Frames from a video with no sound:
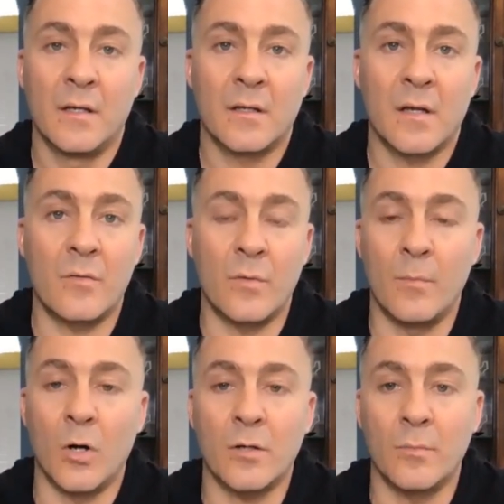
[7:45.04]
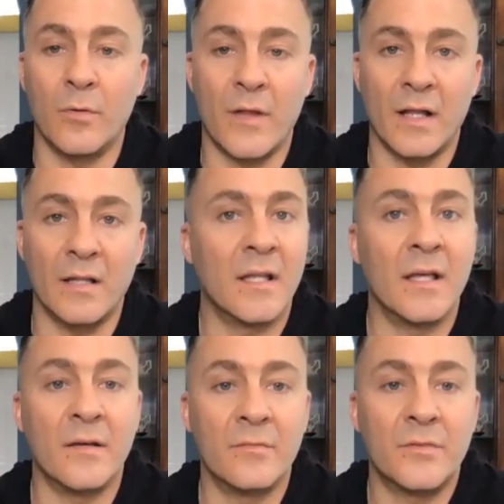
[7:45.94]
kind of remarkable that I
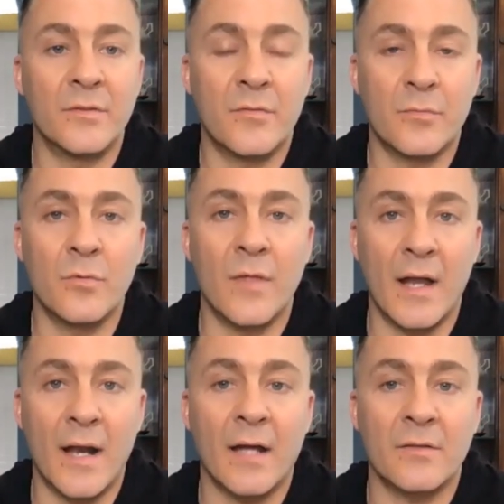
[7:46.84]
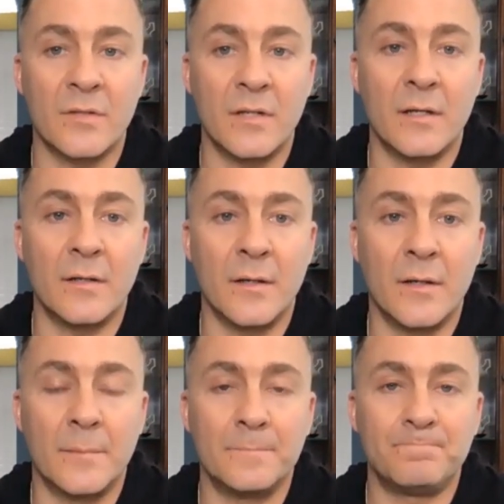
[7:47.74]
lived through that accident.
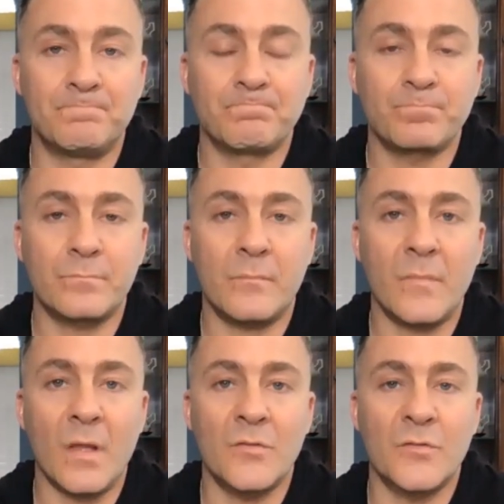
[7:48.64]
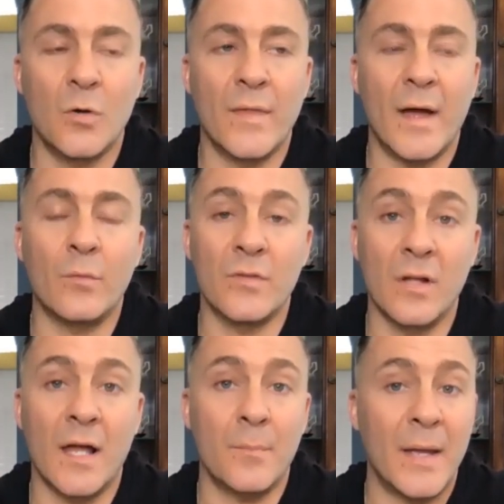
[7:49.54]
So that was a
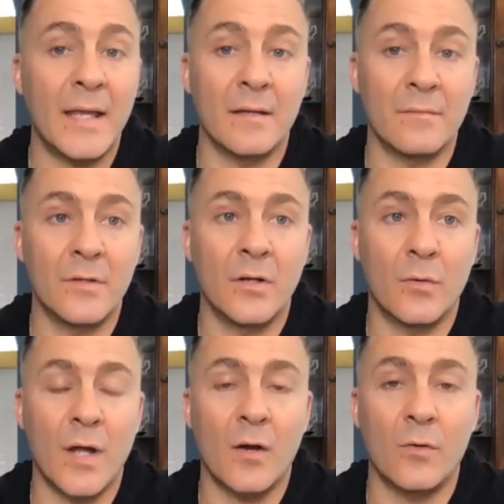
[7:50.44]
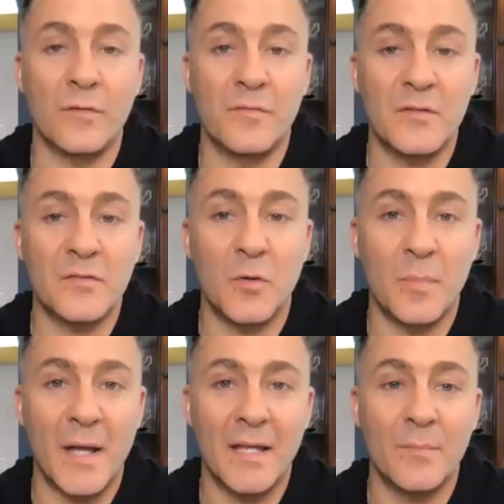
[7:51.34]
lot of pain, not only physical
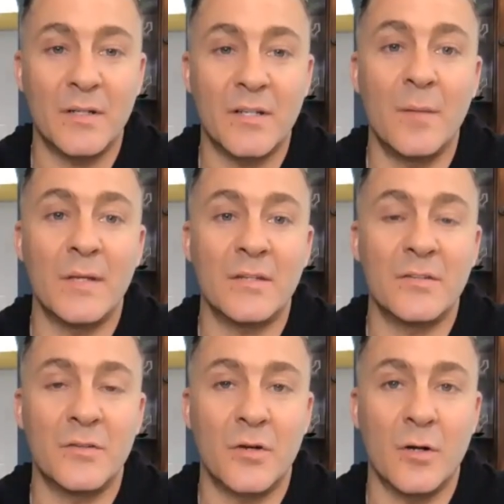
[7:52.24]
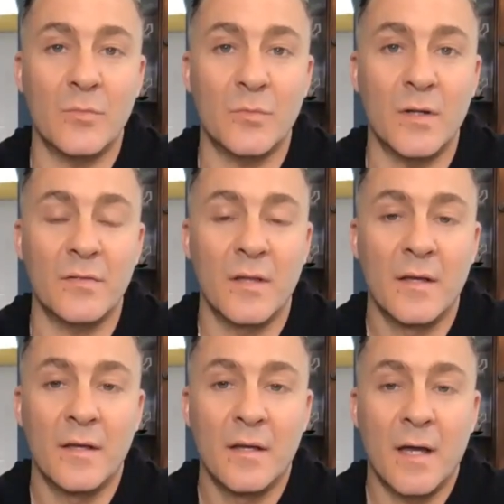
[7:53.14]
pain, but coming to terms with,
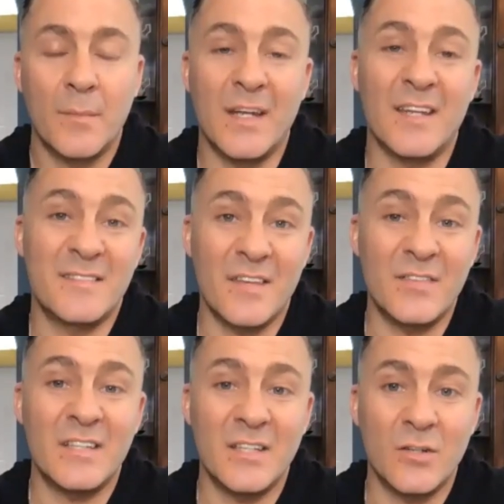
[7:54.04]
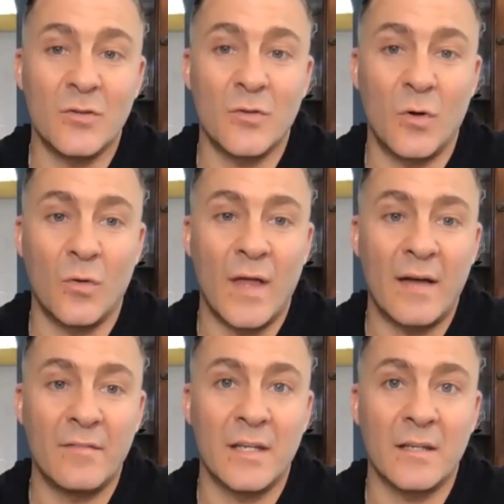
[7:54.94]
at 17 years old,
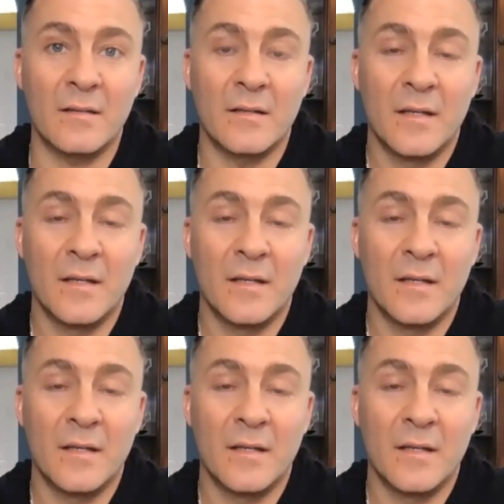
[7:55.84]
having